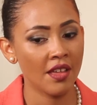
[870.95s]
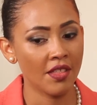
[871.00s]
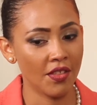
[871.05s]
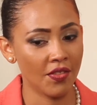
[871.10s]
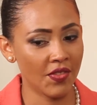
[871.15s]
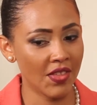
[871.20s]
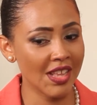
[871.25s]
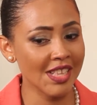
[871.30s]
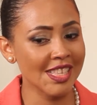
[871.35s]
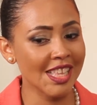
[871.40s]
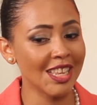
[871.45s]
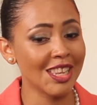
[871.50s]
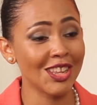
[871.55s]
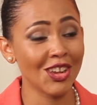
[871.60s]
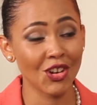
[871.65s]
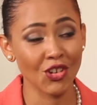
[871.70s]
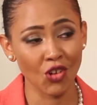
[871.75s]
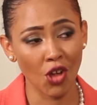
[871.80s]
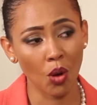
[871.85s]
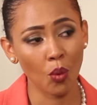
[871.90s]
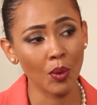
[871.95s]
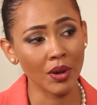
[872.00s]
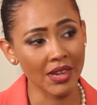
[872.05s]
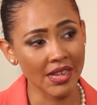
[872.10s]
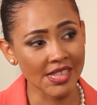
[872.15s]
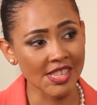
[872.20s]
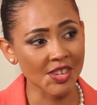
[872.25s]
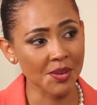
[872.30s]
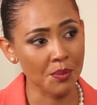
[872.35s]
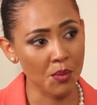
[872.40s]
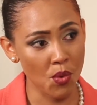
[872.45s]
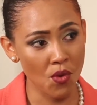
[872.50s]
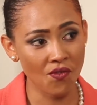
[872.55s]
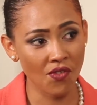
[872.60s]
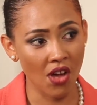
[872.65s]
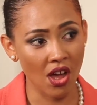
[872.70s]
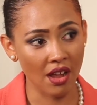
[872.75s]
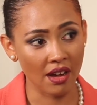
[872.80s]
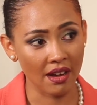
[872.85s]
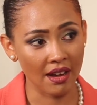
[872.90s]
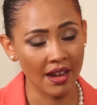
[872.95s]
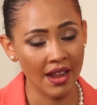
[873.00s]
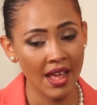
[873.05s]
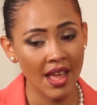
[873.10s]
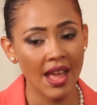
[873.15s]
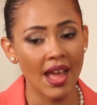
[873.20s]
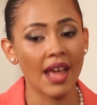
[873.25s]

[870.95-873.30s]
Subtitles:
the things that they are not willing to move on,